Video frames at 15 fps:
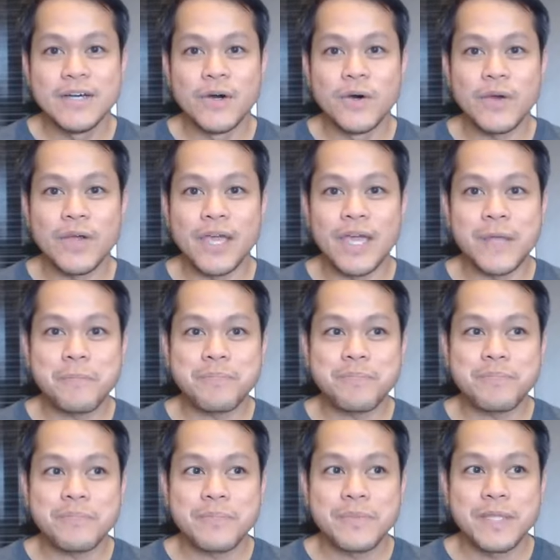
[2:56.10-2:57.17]
okay?
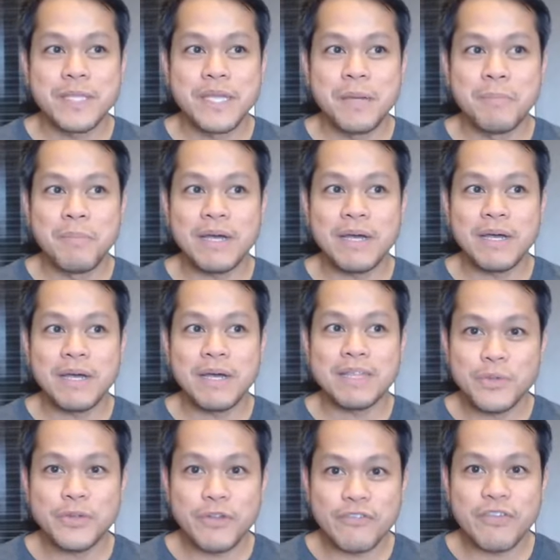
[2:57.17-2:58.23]
But the
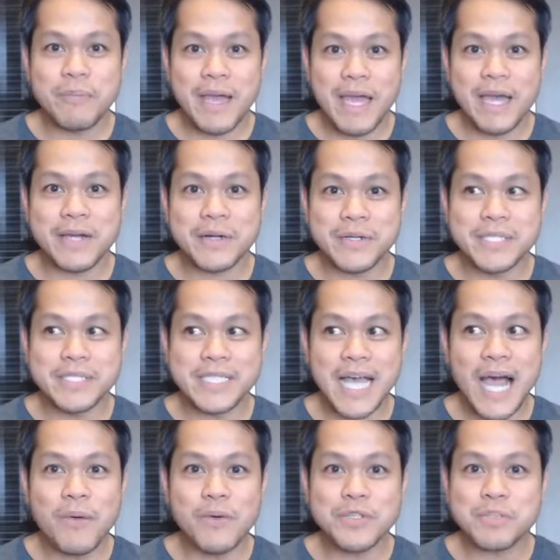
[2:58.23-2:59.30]
truth of the matter is
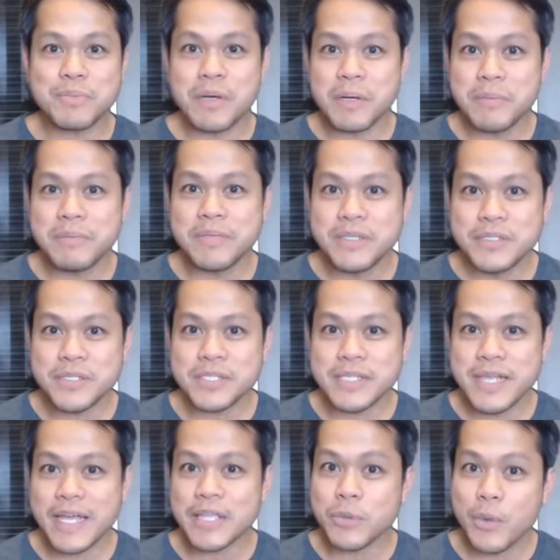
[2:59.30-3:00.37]
how is probably
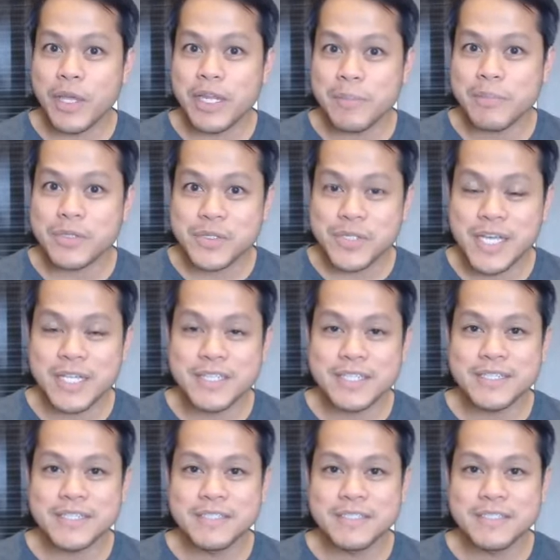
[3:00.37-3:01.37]
just like 20%.